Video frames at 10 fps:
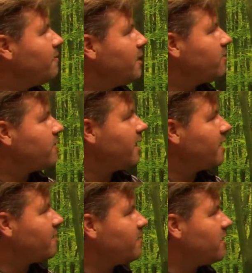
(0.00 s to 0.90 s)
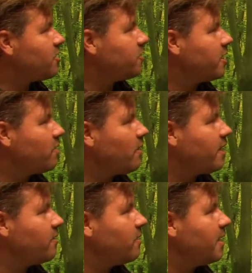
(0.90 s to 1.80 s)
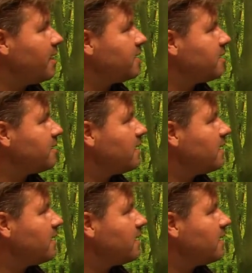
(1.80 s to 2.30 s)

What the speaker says: benzodiazepines try to regulate